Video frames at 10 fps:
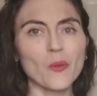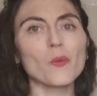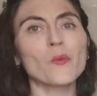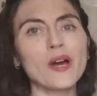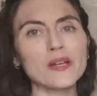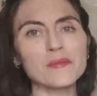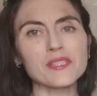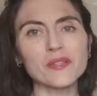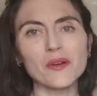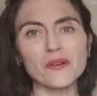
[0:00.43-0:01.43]
Welcome to
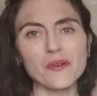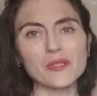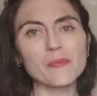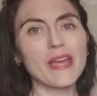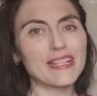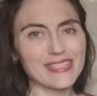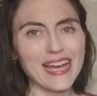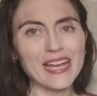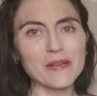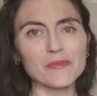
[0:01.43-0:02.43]
Laura Rose Paints.
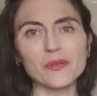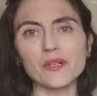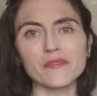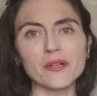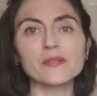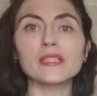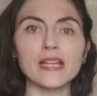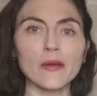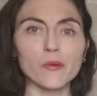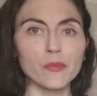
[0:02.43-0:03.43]
I am Laura Rose and
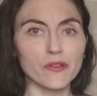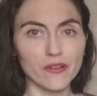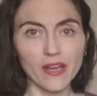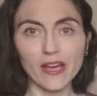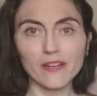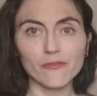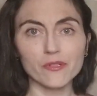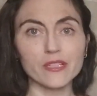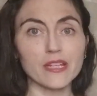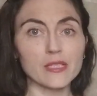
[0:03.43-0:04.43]
I will be your guide for
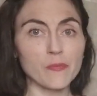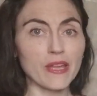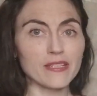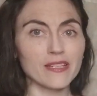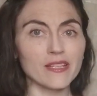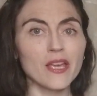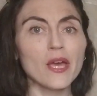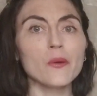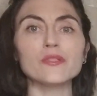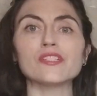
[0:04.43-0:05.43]
today's painting,
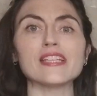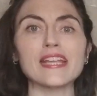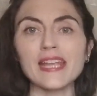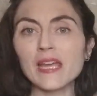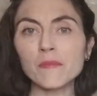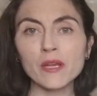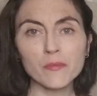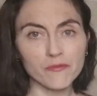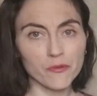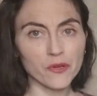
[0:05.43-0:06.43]
which is a Nightmare
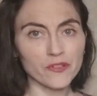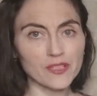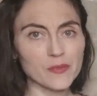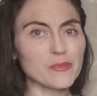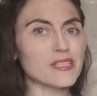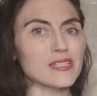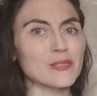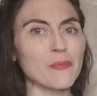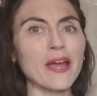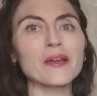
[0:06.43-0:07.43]
Before Christmas
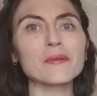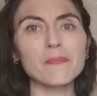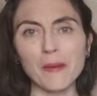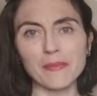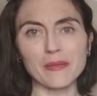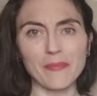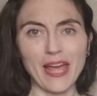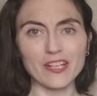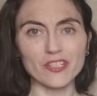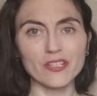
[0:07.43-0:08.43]
inspired pumpkin
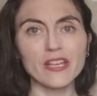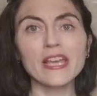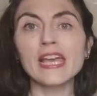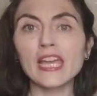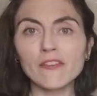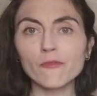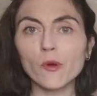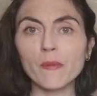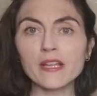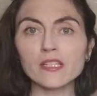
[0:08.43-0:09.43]
patch. If you
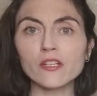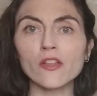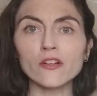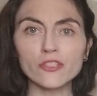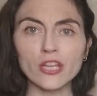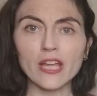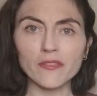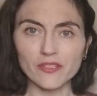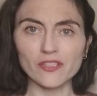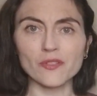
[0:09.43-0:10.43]
are painting along, check out
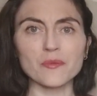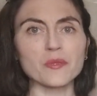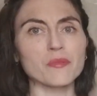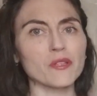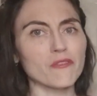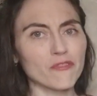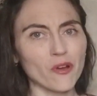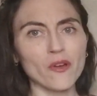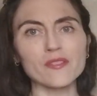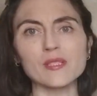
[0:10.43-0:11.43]
the description below for
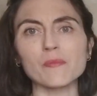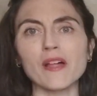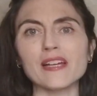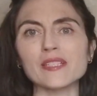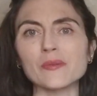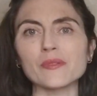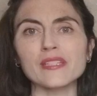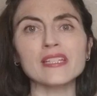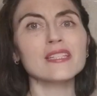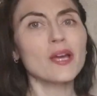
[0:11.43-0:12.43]
all the supplies you will
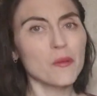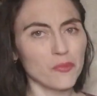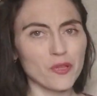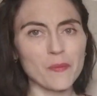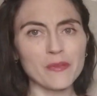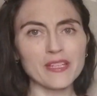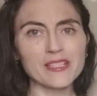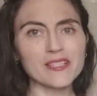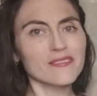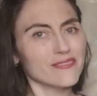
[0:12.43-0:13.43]
need, pull up an
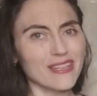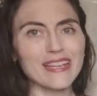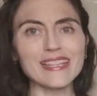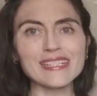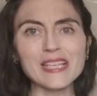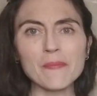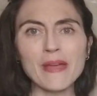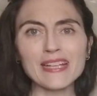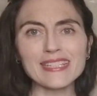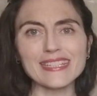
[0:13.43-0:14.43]
easel, and let's get
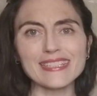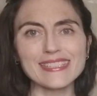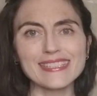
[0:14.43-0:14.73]
painting!